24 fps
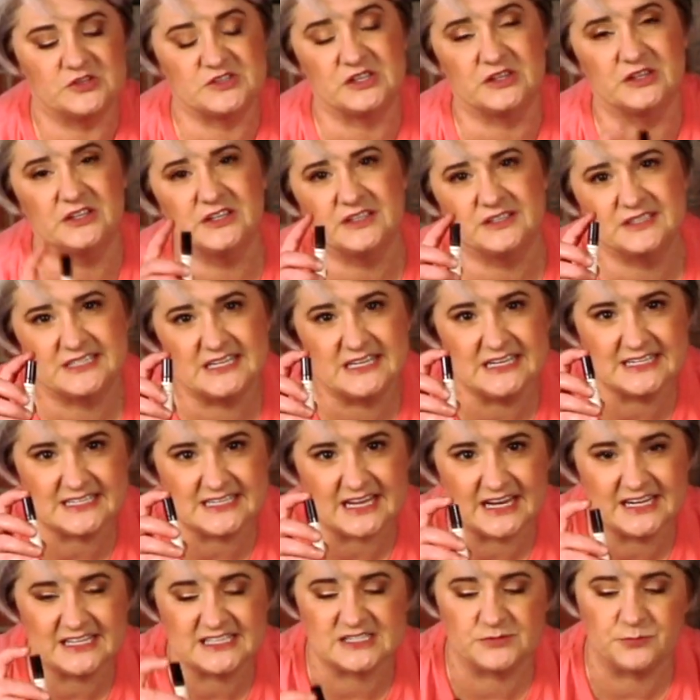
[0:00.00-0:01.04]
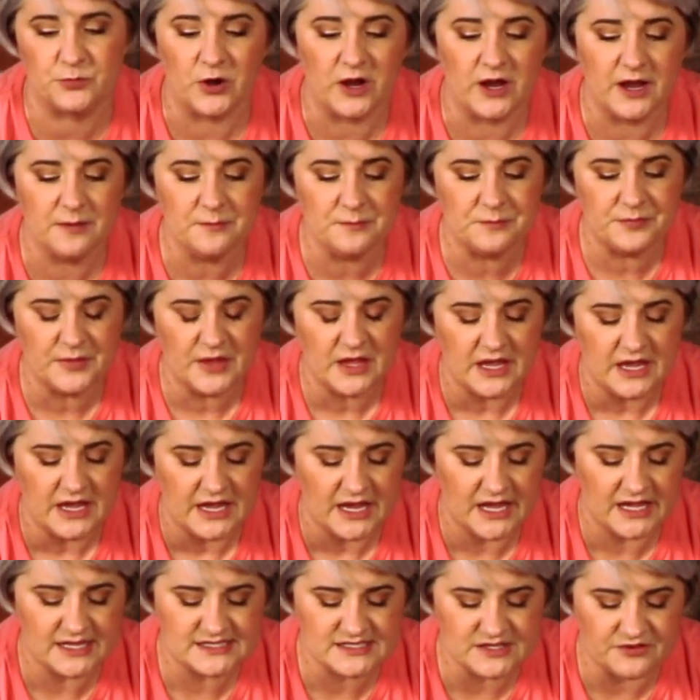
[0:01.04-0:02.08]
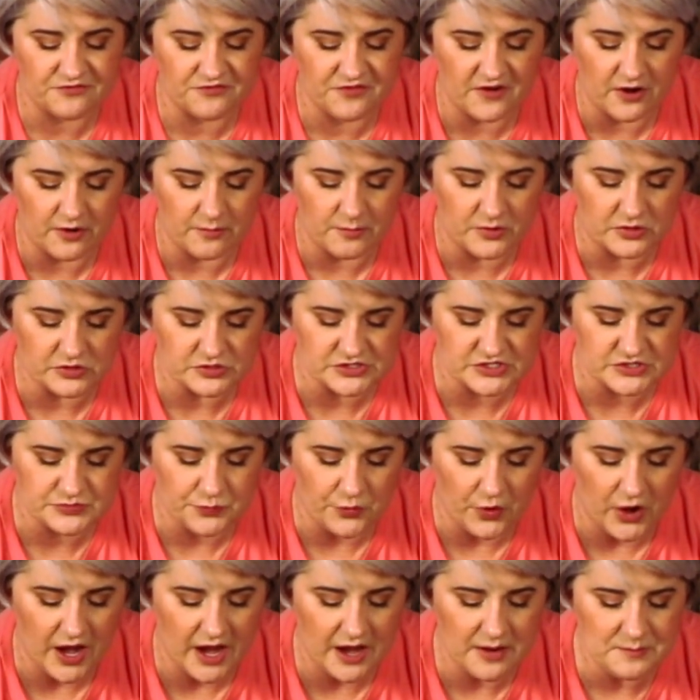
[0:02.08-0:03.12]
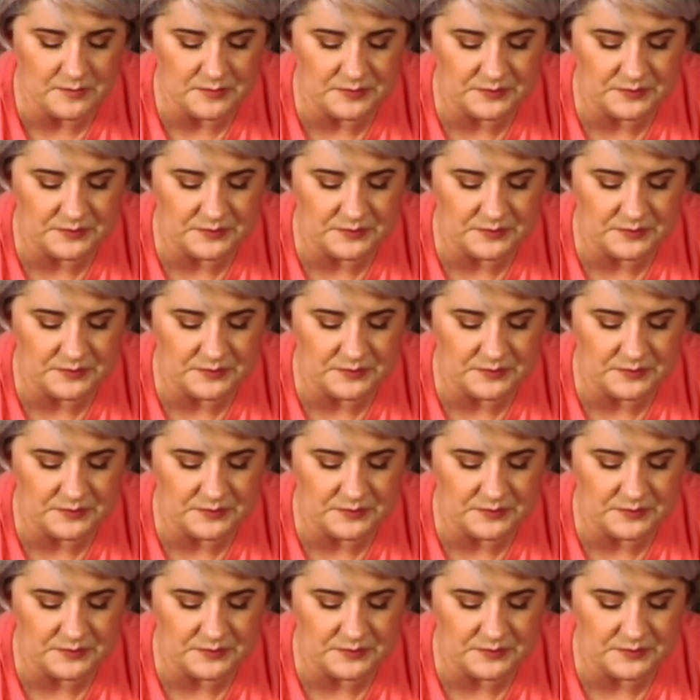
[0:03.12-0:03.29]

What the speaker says: a little teeny tiny spray. It's a pheromone spray,